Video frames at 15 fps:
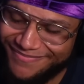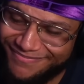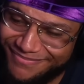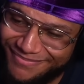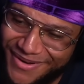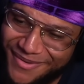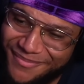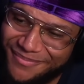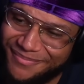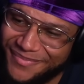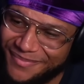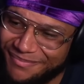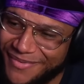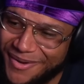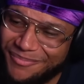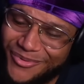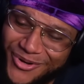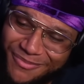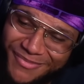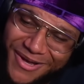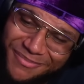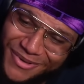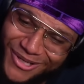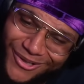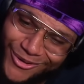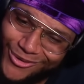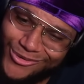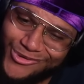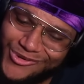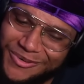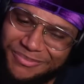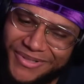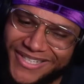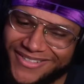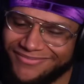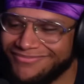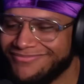My boy might be a little driplet.